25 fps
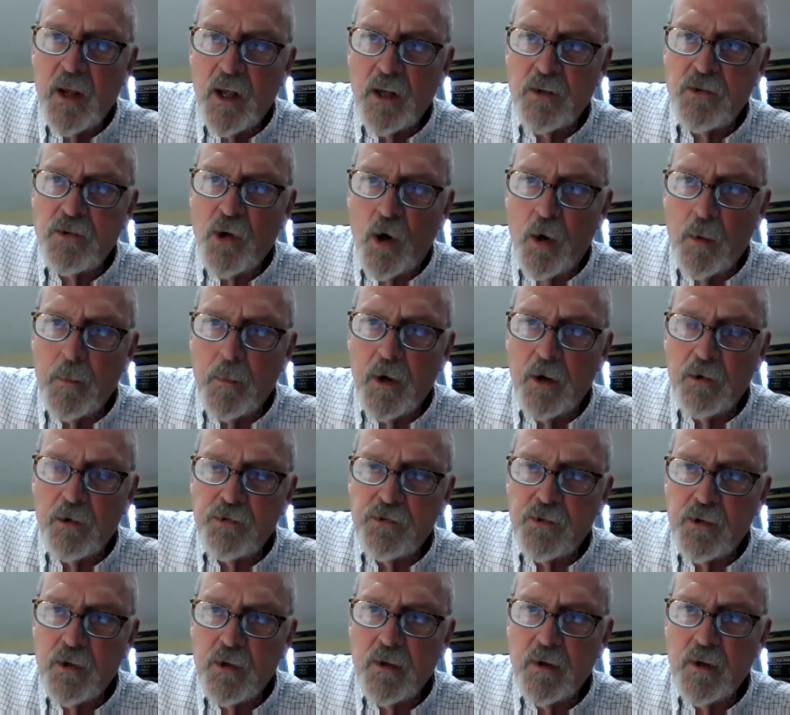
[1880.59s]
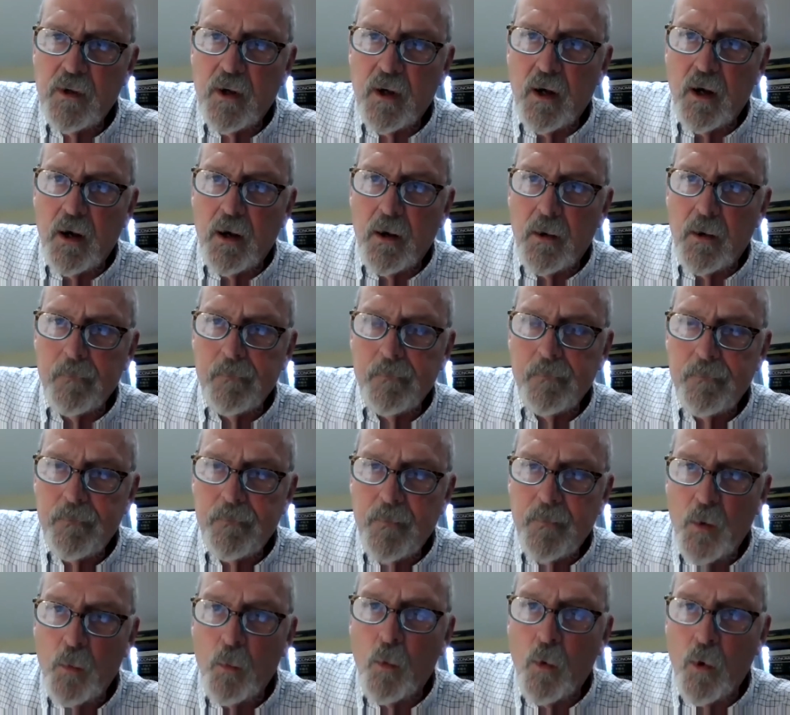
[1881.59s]
It's almost
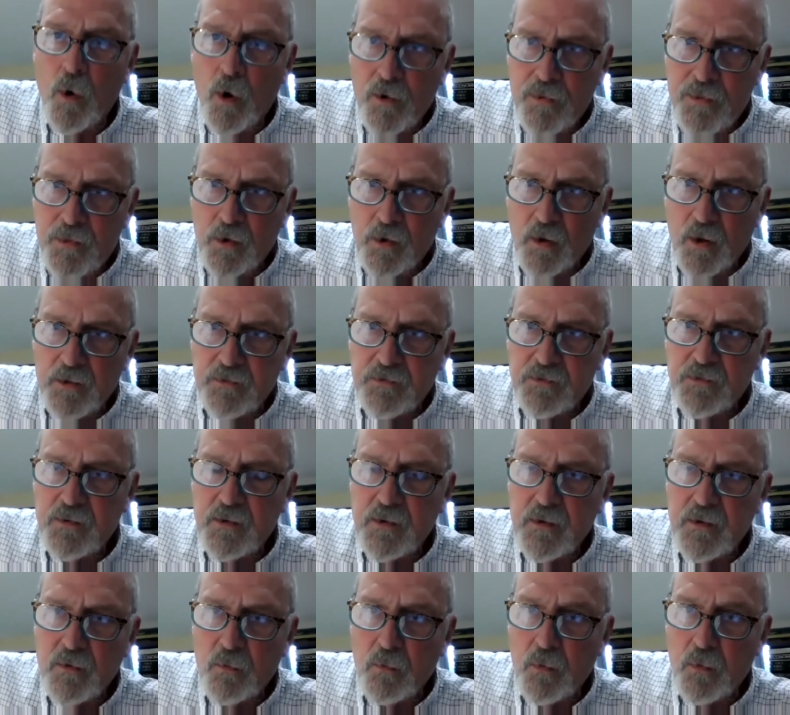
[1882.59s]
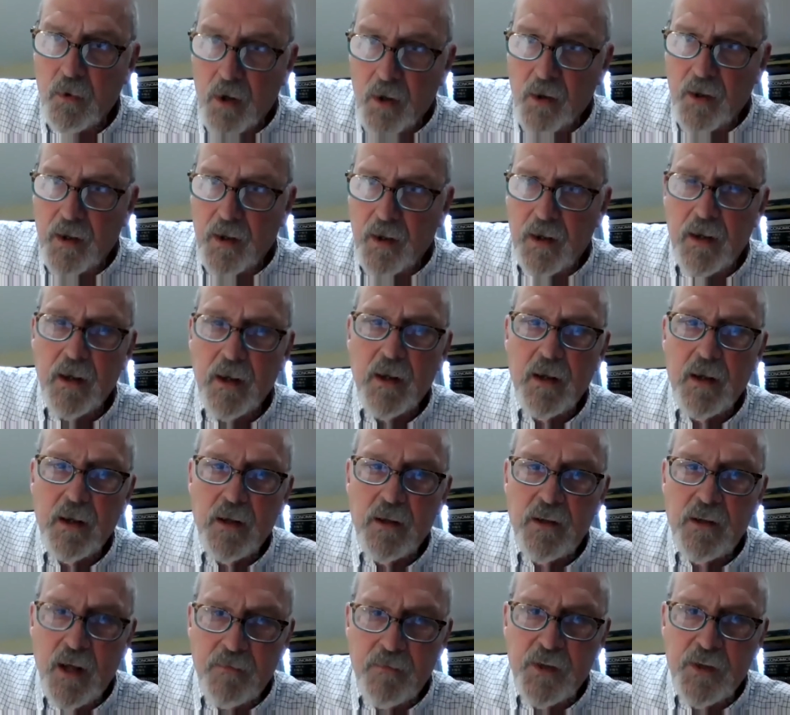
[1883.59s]
worthless, really,
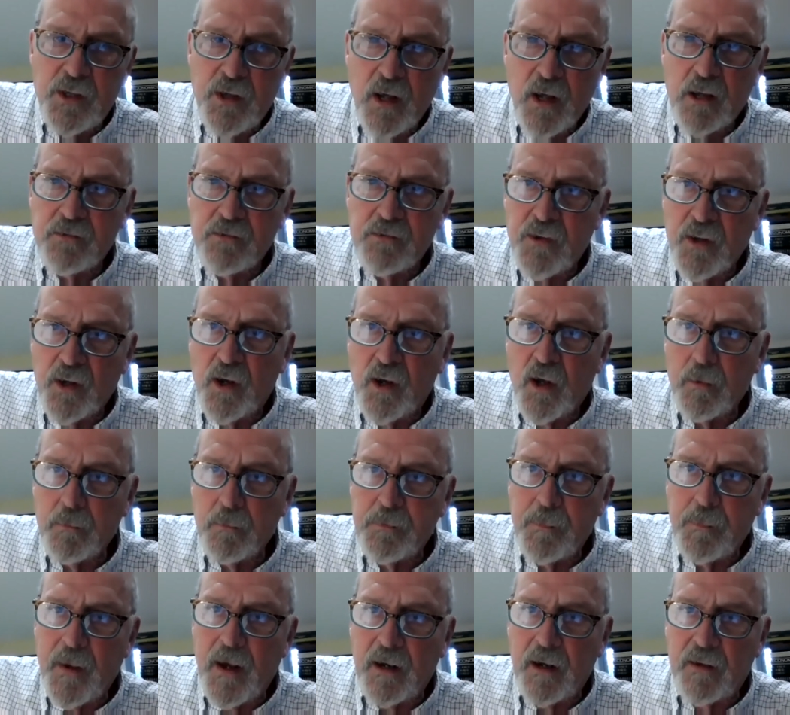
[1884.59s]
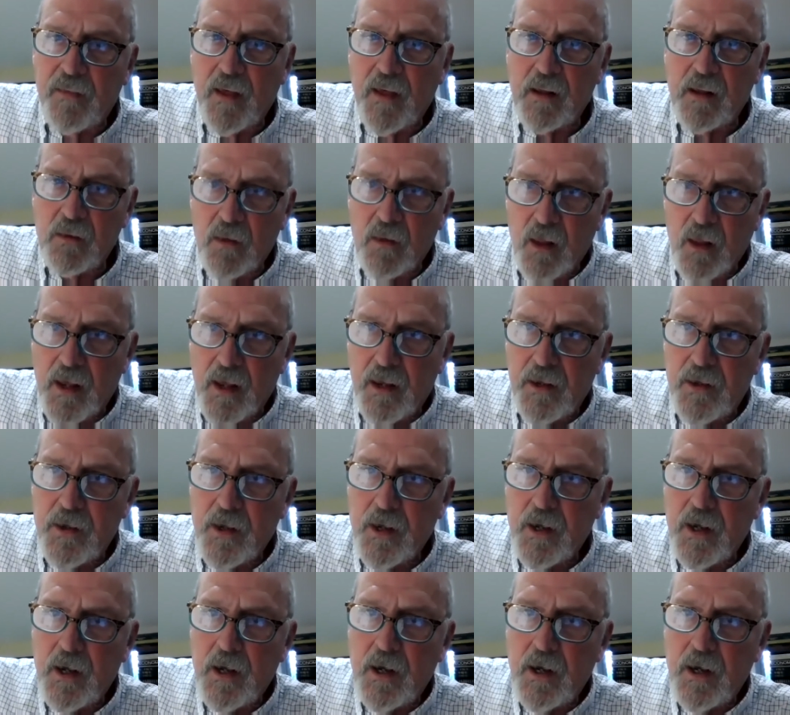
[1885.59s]
to have a test that comes back that late.